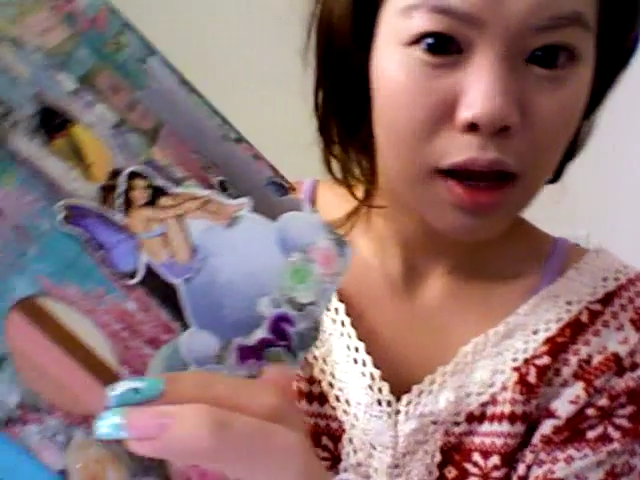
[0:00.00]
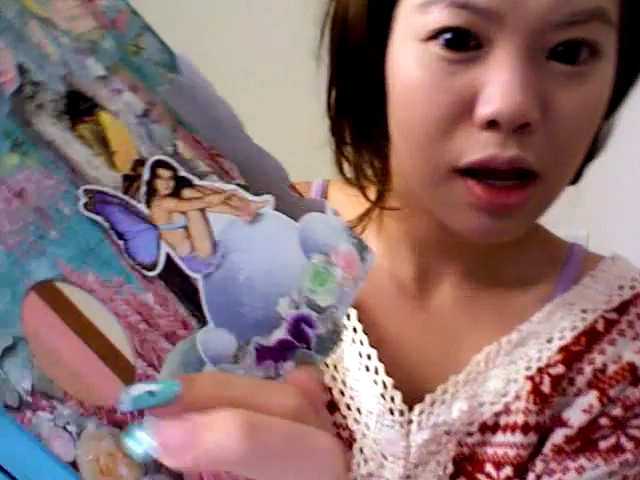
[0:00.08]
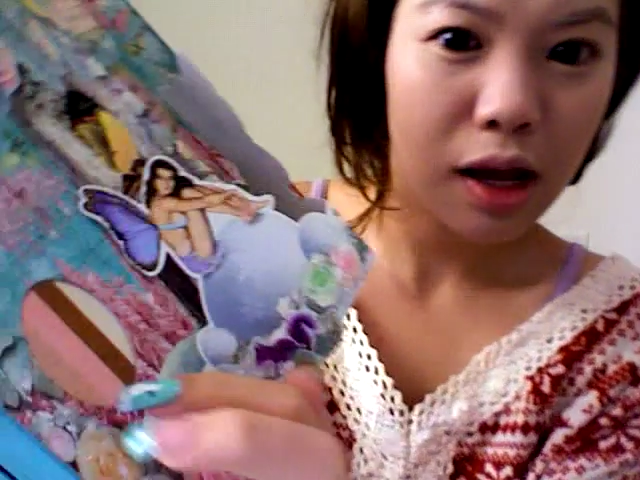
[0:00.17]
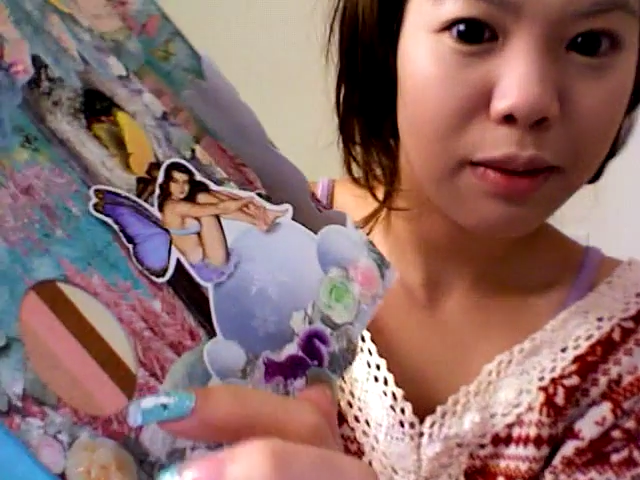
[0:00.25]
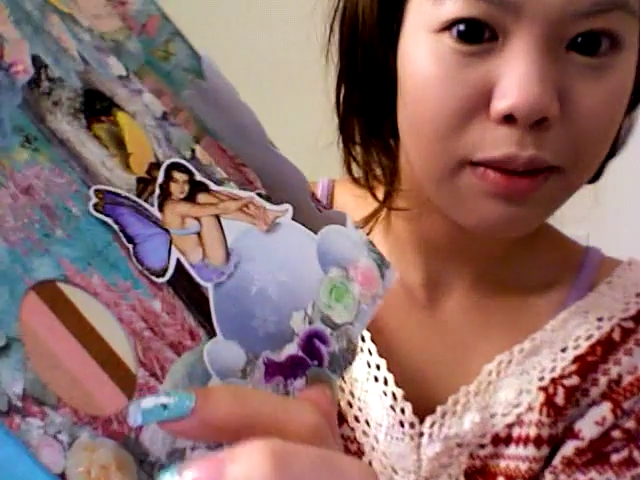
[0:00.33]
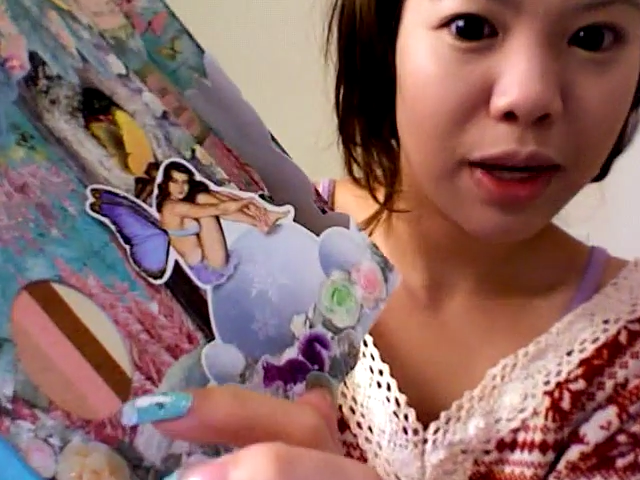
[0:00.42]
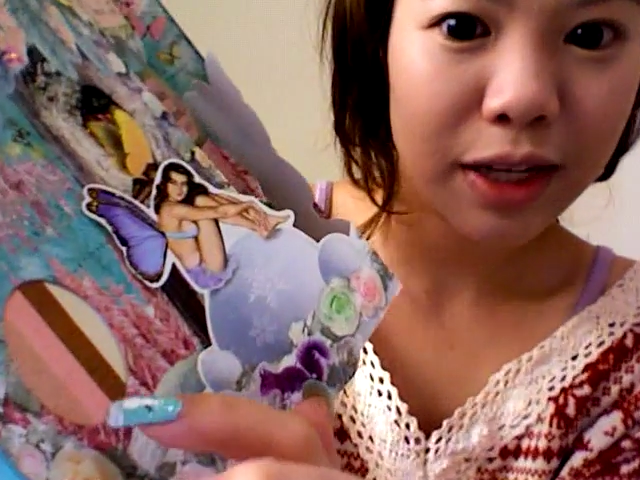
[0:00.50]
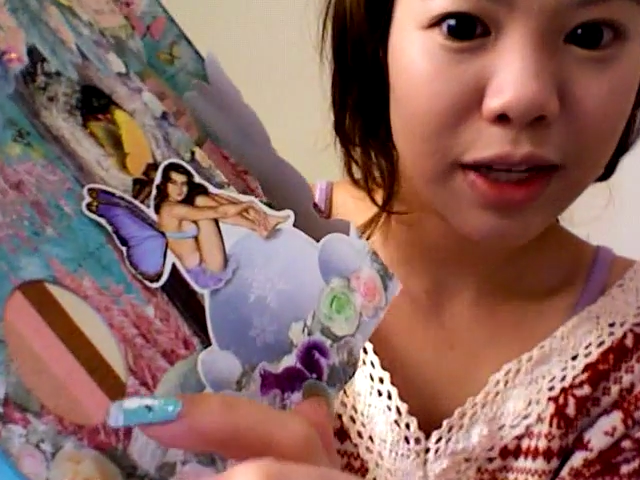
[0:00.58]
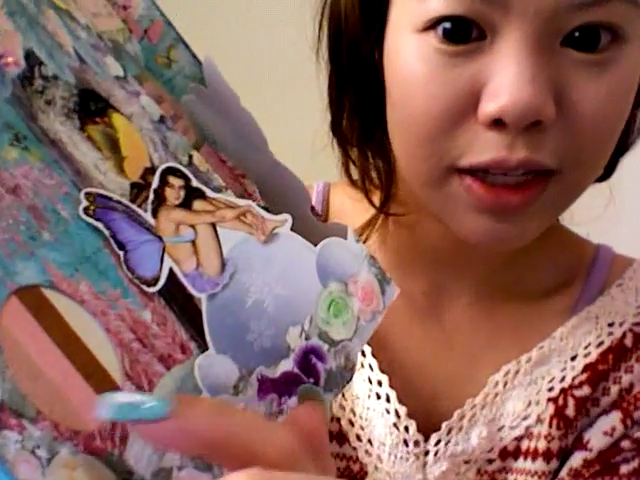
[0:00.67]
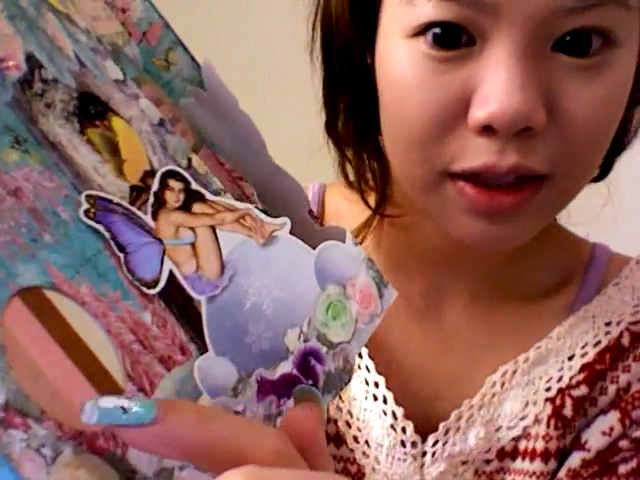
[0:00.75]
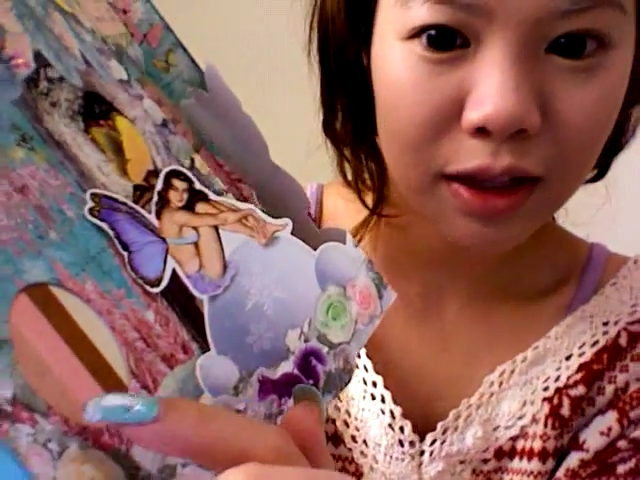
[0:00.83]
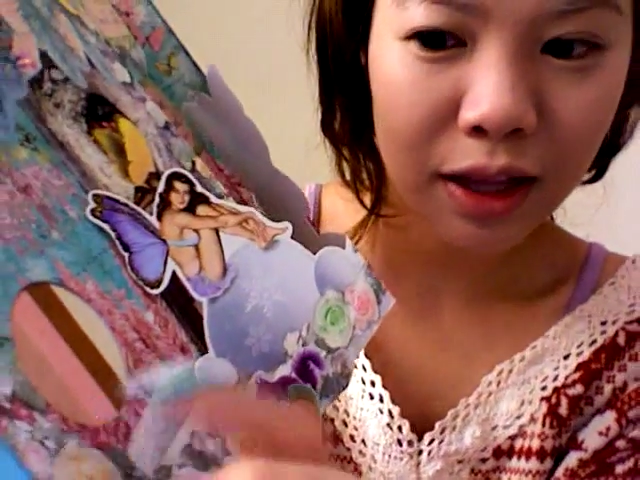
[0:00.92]
I
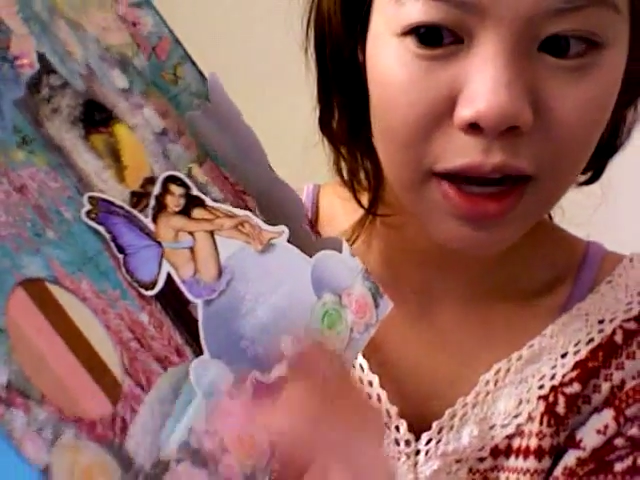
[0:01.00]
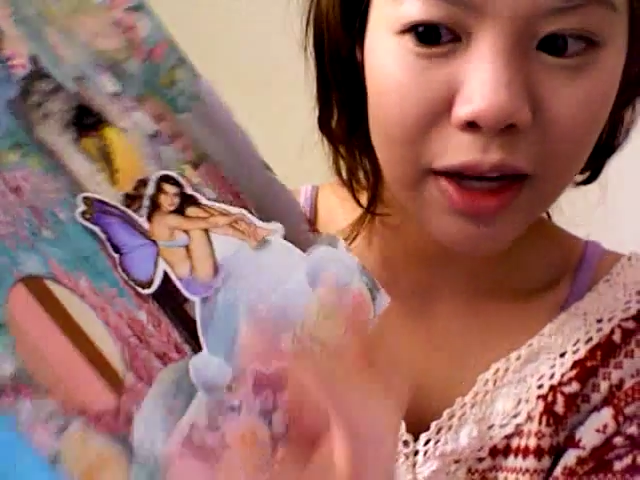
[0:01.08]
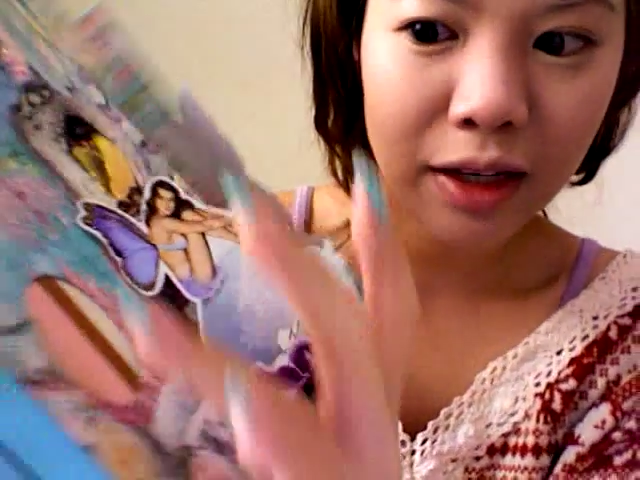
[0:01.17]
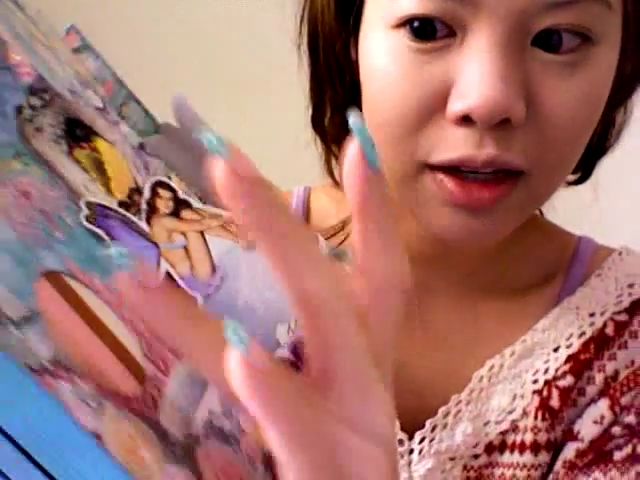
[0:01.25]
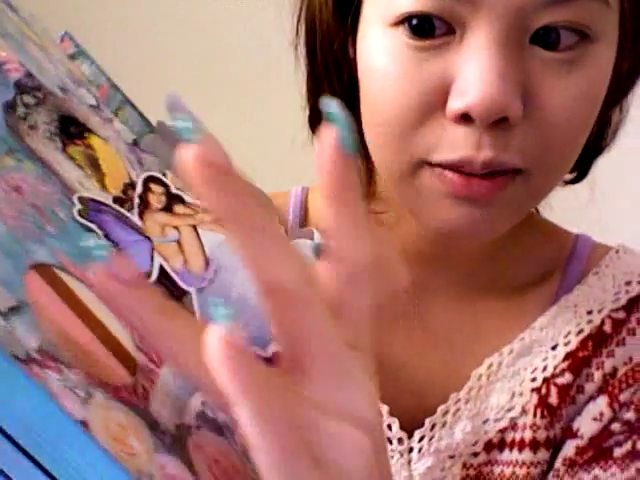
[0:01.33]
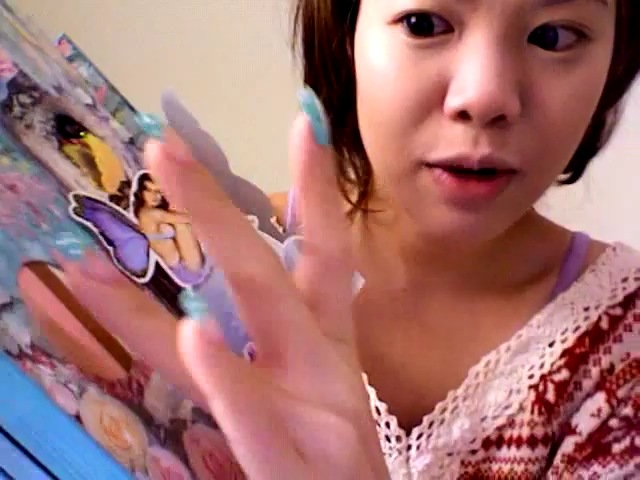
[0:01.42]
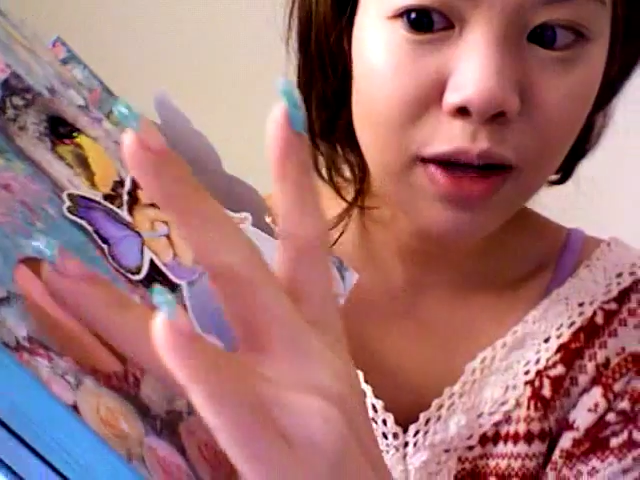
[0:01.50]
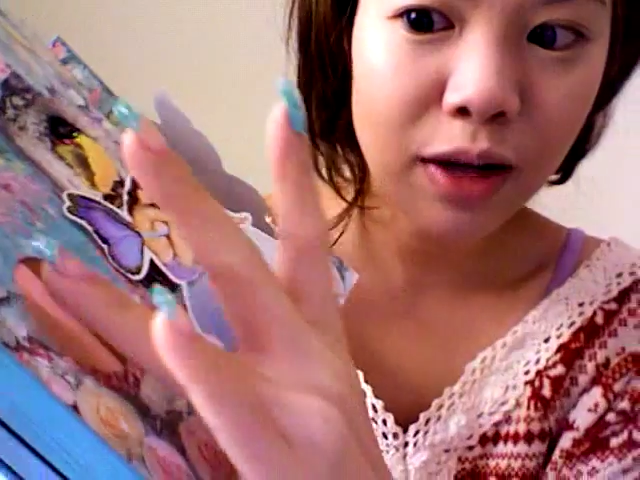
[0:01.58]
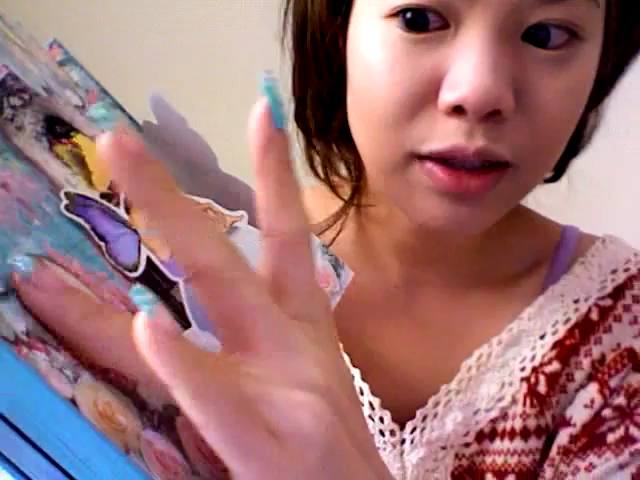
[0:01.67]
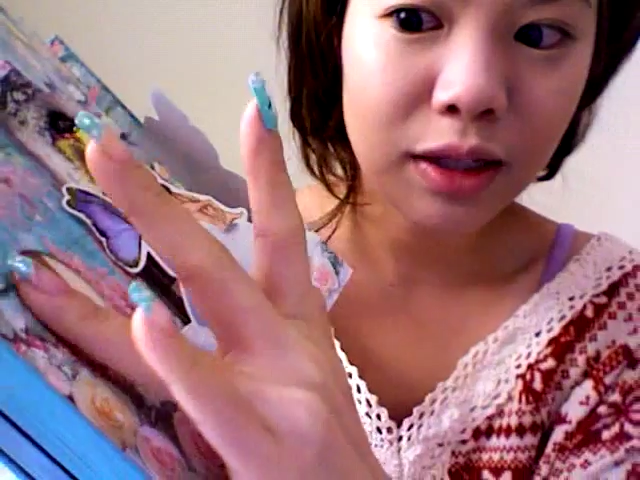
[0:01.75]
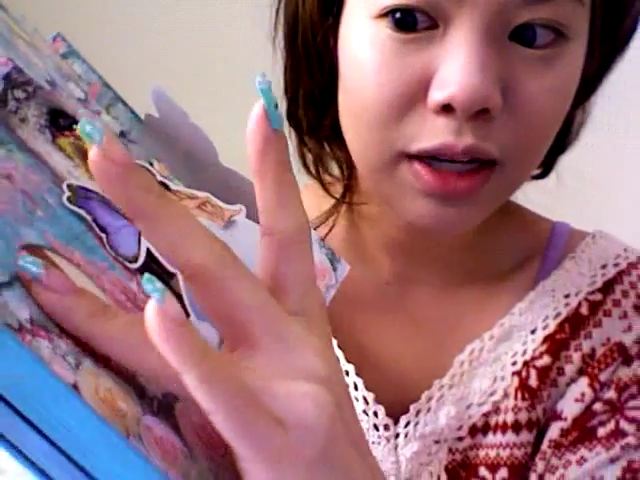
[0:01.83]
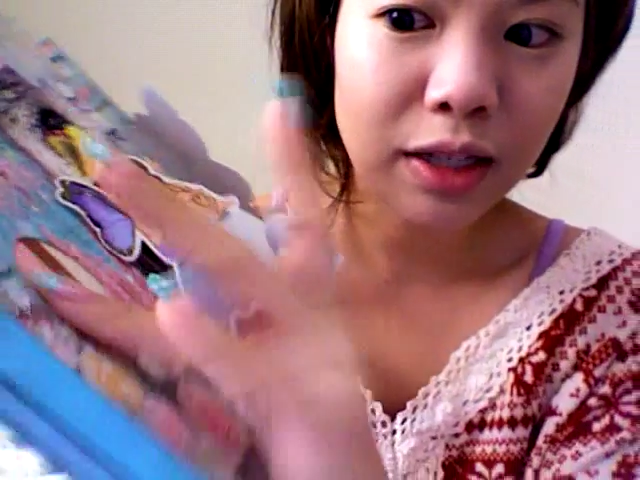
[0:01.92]
take the lighter
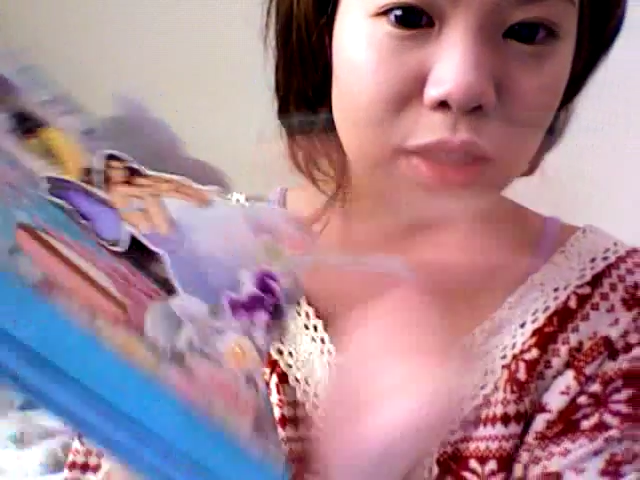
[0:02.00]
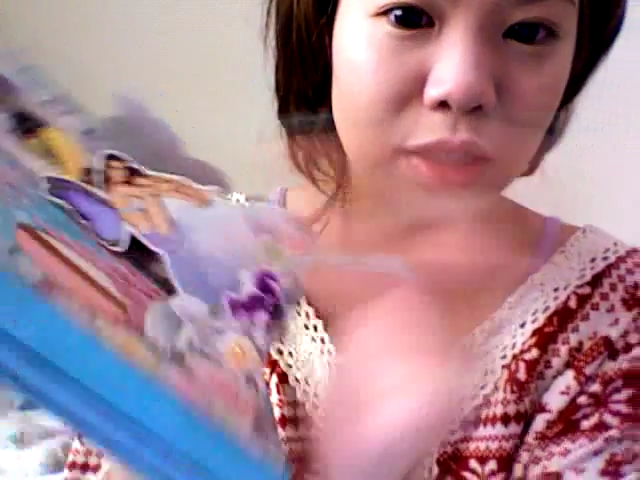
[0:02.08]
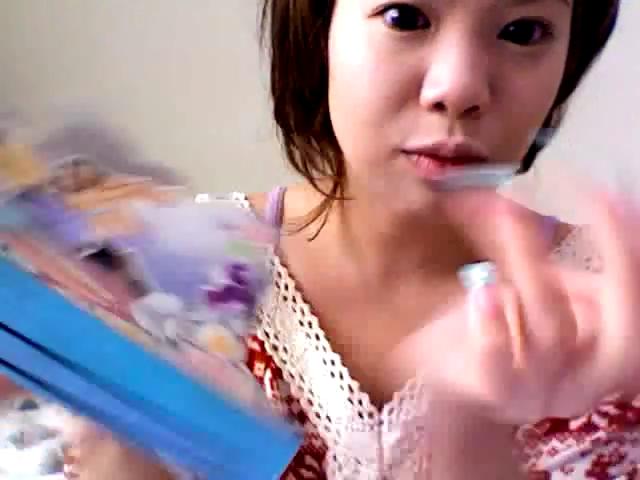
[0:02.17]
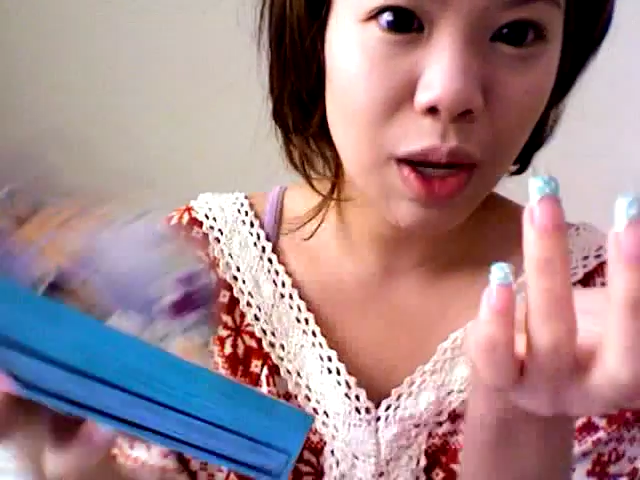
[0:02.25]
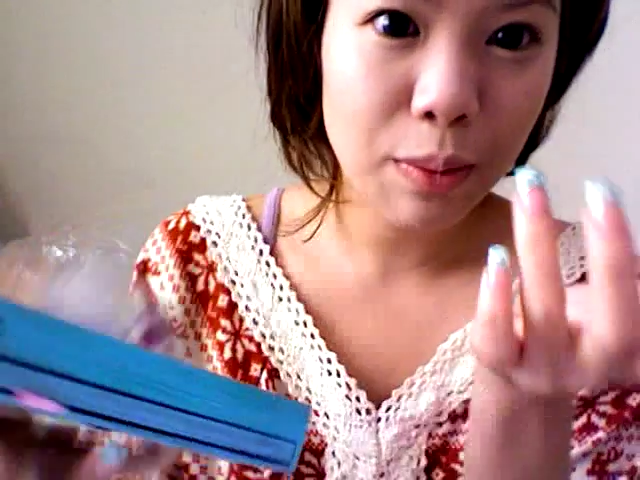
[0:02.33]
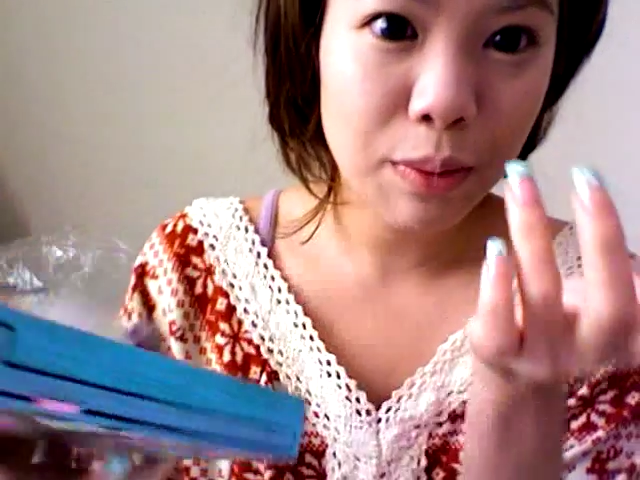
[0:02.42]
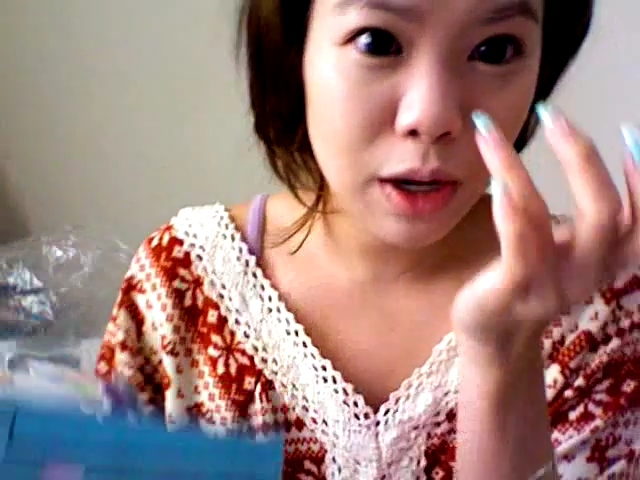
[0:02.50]
bronze and I just swipe